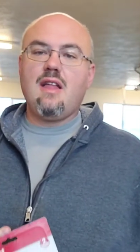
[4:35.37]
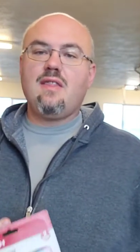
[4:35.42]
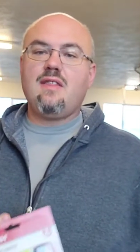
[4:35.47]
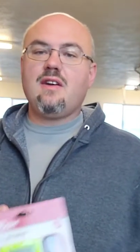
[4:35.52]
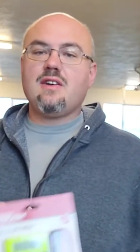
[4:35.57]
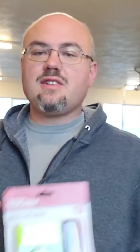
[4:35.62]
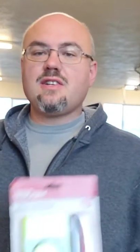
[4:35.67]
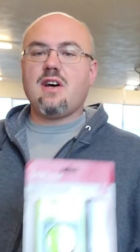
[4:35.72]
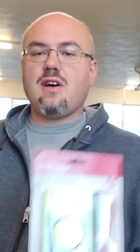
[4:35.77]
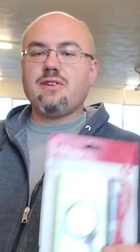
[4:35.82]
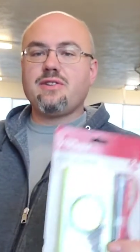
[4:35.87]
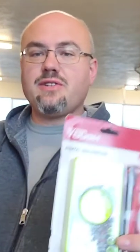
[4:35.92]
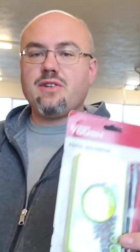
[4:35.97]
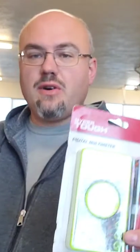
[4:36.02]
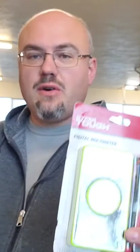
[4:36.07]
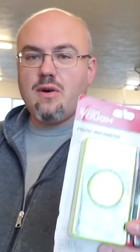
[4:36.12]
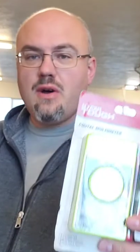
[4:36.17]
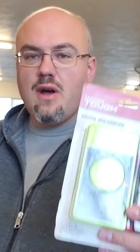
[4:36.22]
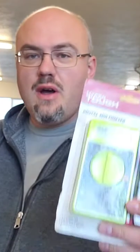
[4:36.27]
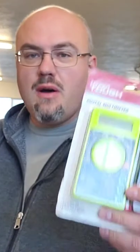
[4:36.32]
There's
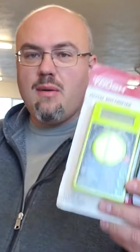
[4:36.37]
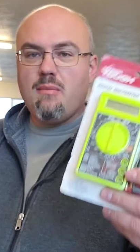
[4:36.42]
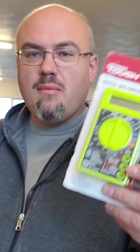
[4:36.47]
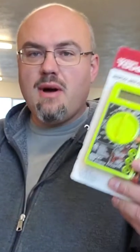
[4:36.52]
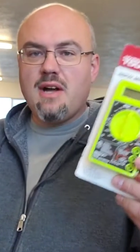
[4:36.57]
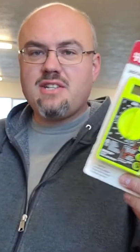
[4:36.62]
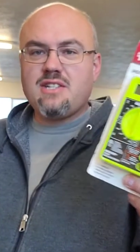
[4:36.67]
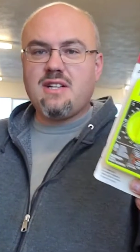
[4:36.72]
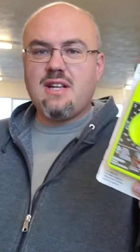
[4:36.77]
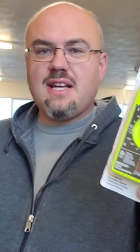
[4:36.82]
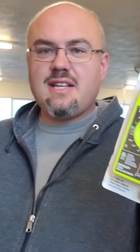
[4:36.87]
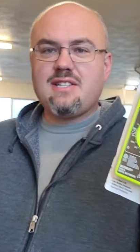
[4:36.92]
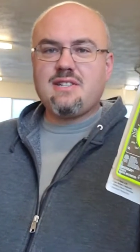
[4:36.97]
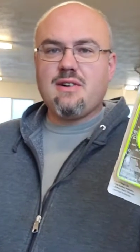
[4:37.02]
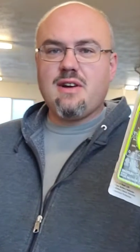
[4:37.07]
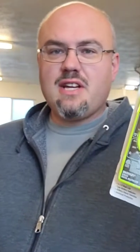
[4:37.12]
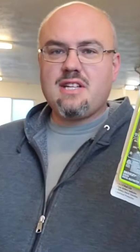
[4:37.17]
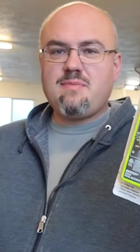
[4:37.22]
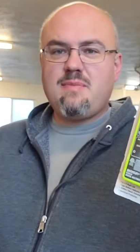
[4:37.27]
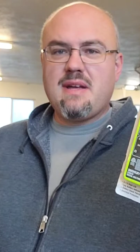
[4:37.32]
also much
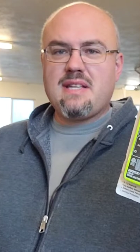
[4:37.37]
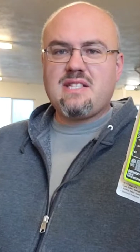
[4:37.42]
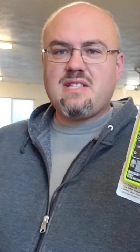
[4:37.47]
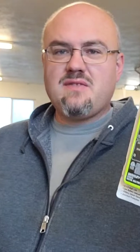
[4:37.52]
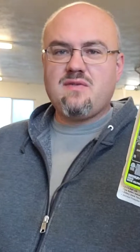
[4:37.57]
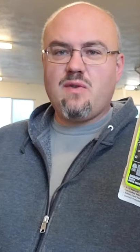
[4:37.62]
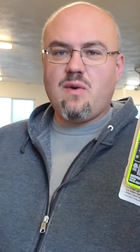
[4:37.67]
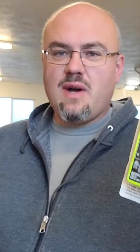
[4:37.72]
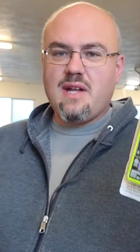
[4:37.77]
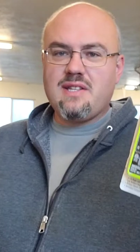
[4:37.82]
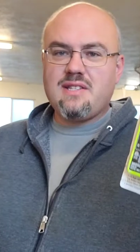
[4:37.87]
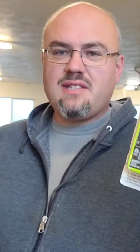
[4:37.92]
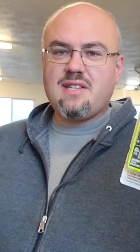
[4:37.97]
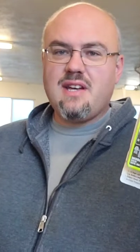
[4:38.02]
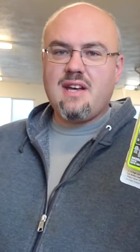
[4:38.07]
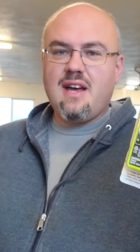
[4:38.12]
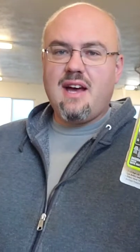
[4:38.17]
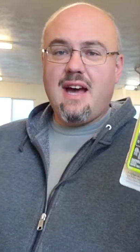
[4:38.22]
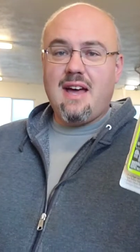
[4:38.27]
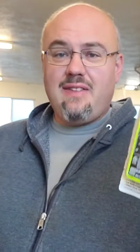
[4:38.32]
lesser expensive ones.
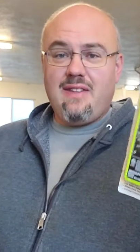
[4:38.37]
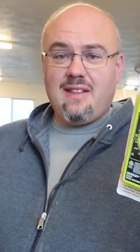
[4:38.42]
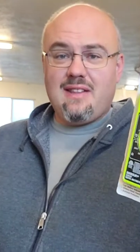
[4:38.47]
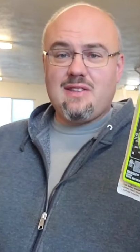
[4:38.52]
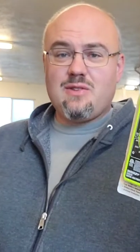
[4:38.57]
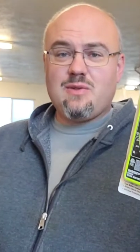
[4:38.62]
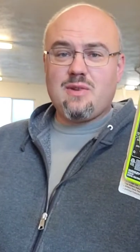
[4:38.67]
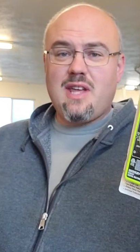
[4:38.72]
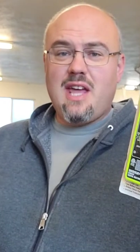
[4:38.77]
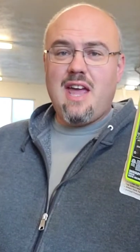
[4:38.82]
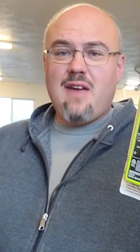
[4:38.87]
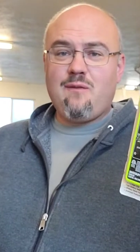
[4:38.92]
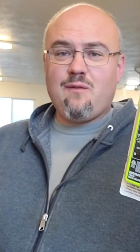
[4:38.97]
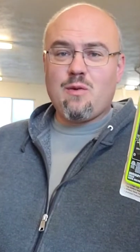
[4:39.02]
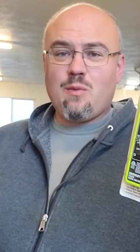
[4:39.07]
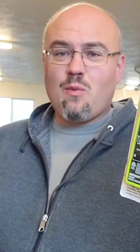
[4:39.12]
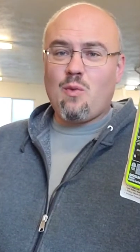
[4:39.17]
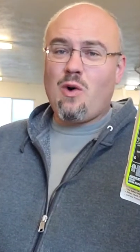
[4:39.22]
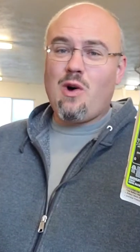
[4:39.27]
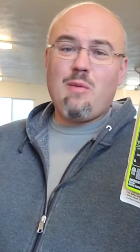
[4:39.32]
I think this one came
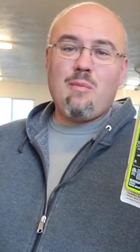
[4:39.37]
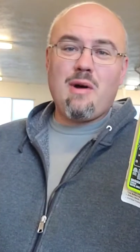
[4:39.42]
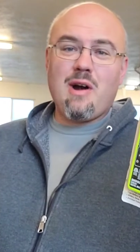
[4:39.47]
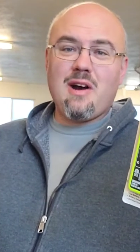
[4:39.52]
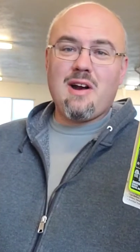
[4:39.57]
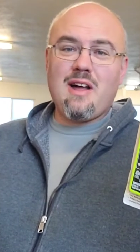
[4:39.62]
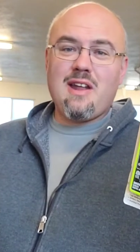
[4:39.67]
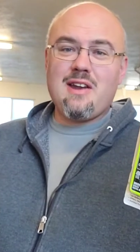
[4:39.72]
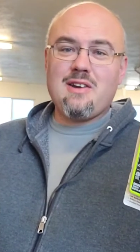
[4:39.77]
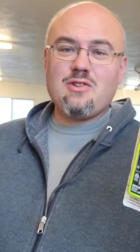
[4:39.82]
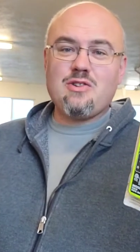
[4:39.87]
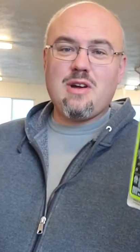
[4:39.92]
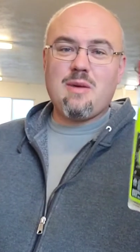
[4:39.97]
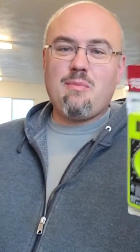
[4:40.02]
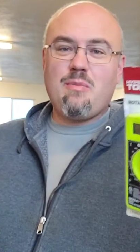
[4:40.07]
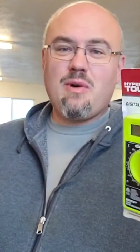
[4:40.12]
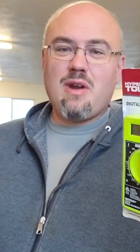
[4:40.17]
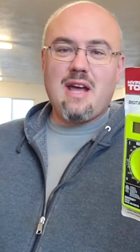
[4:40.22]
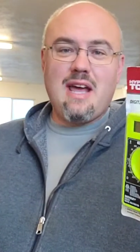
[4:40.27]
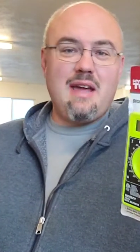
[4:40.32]
from Walmart on a
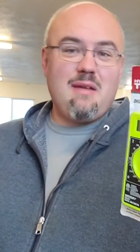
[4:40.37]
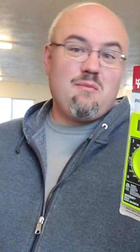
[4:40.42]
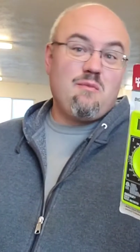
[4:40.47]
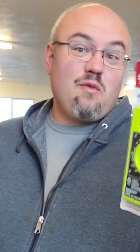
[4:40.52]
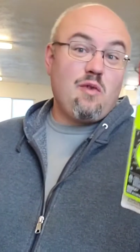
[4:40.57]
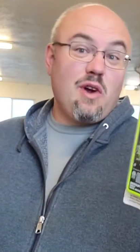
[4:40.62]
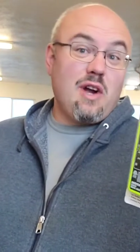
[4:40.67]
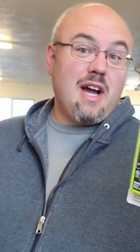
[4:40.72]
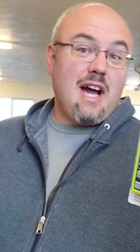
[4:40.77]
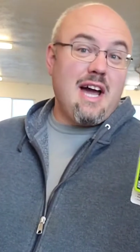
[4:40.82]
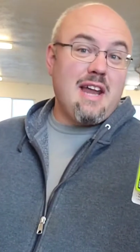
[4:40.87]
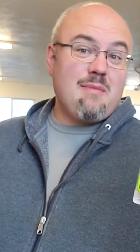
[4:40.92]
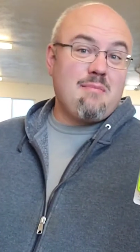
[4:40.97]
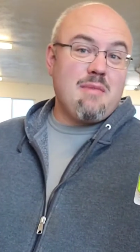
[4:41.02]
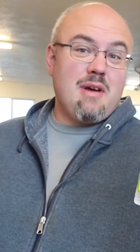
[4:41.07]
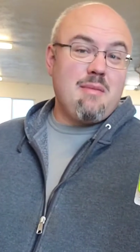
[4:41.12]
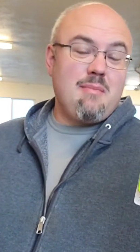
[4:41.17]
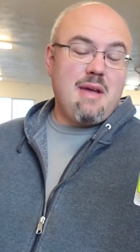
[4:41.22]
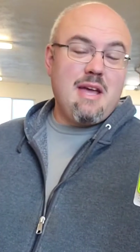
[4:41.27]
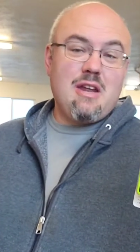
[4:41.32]
trip when I had forgotten
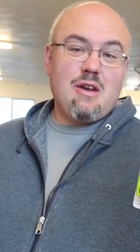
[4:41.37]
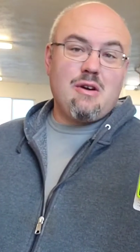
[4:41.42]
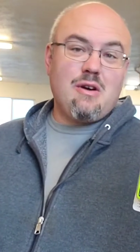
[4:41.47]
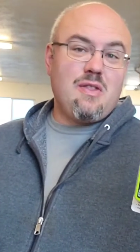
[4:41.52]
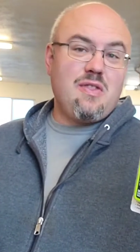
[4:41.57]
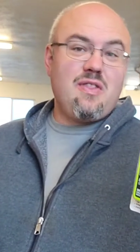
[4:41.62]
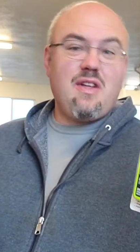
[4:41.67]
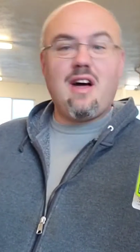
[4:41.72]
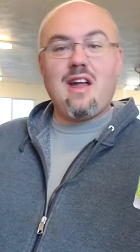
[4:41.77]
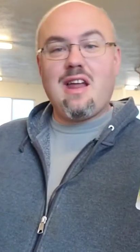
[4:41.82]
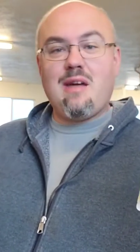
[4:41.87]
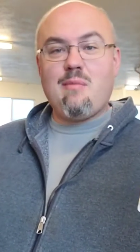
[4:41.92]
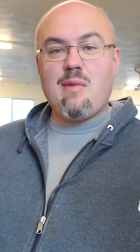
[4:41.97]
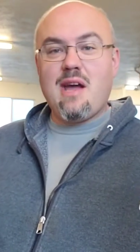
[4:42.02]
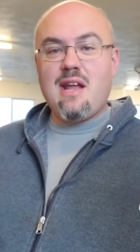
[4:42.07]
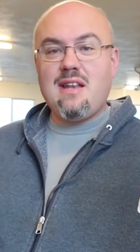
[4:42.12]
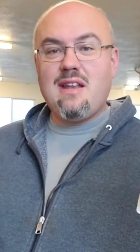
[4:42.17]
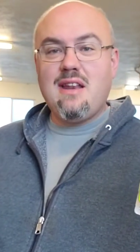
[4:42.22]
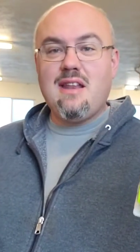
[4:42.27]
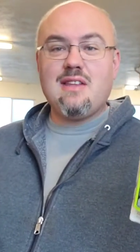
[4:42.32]
my meter, thought I
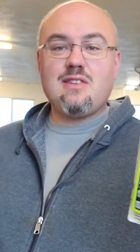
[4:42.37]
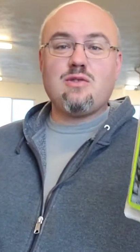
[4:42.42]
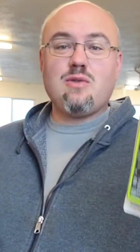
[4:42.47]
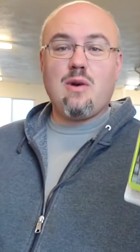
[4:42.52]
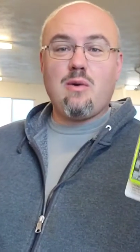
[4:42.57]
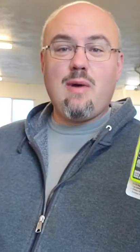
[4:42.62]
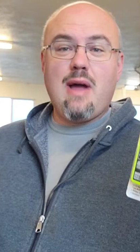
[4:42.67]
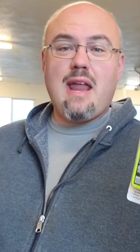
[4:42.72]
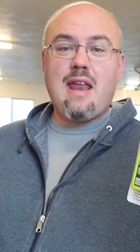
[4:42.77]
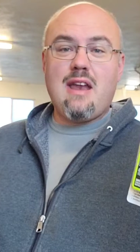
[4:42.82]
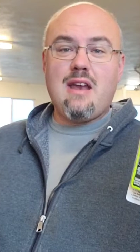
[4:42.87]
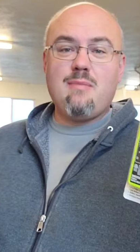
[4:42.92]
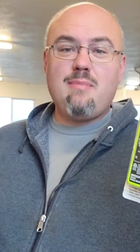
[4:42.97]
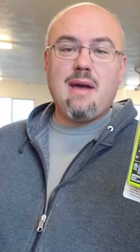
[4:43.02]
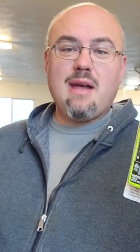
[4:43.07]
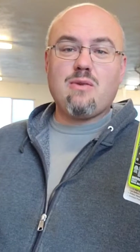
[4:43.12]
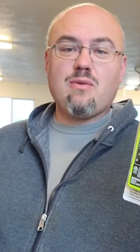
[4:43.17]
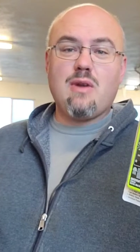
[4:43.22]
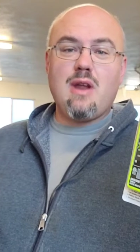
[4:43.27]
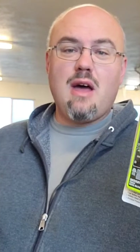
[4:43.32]
might need it, so I ran in and
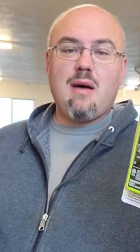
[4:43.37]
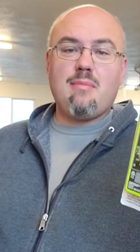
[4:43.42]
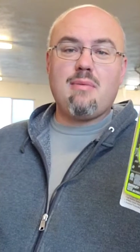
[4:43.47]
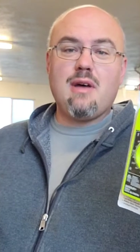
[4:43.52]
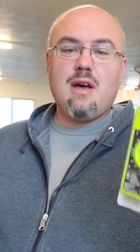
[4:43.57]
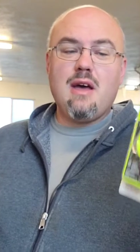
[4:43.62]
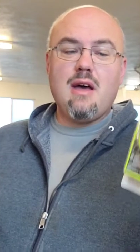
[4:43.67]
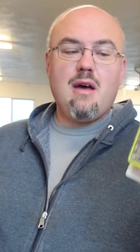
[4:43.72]
picked one up.